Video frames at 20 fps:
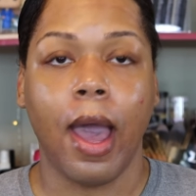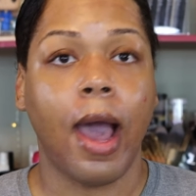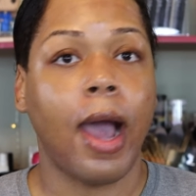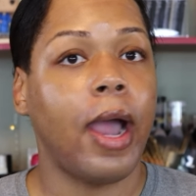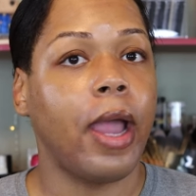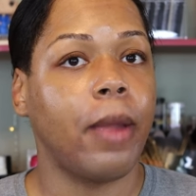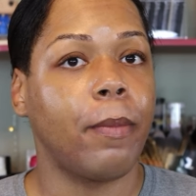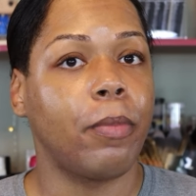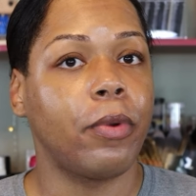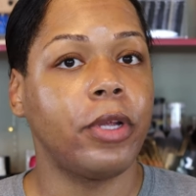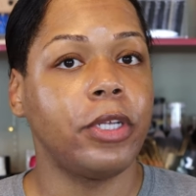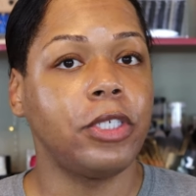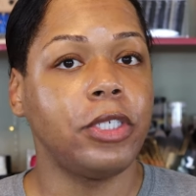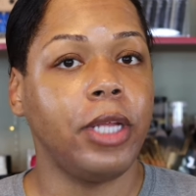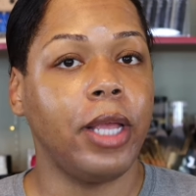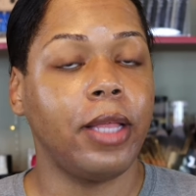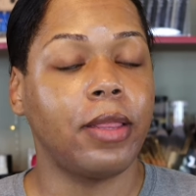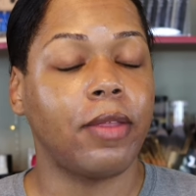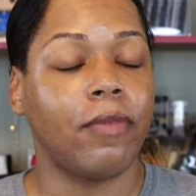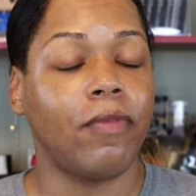I
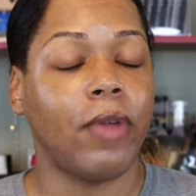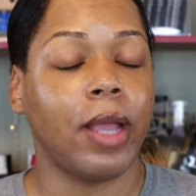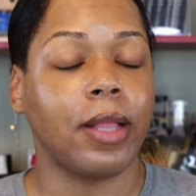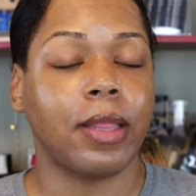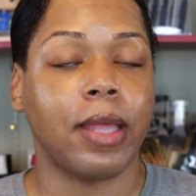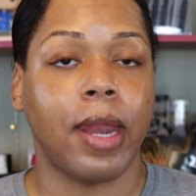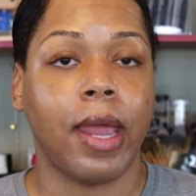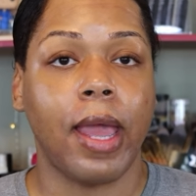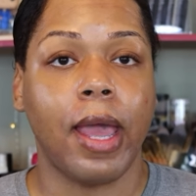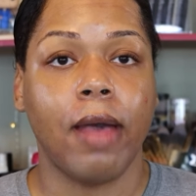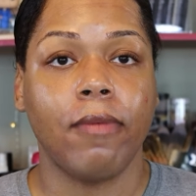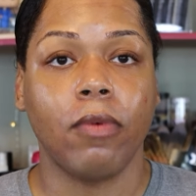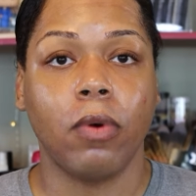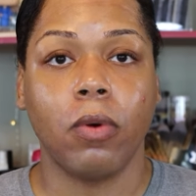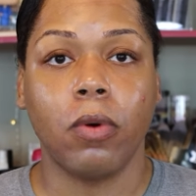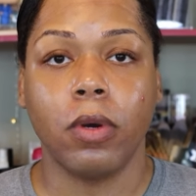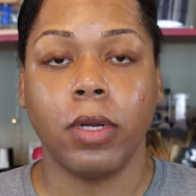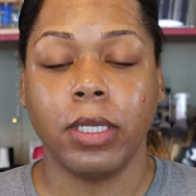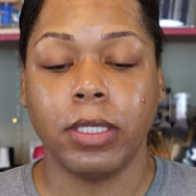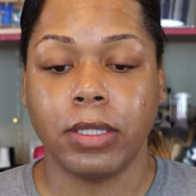appreciate the fact that I have
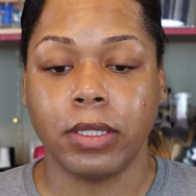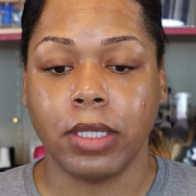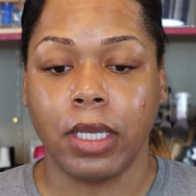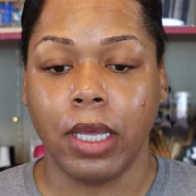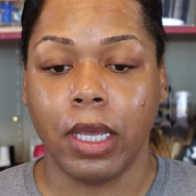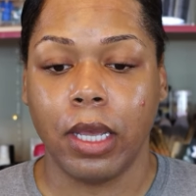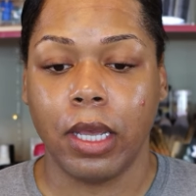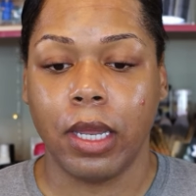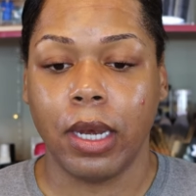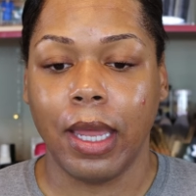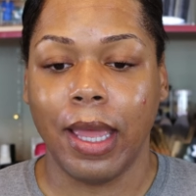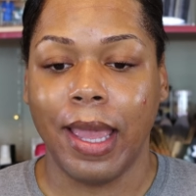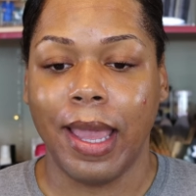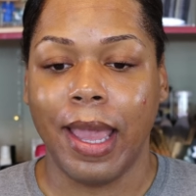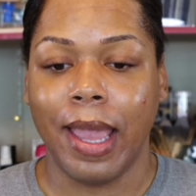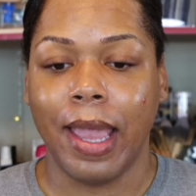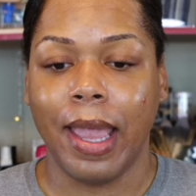oily skin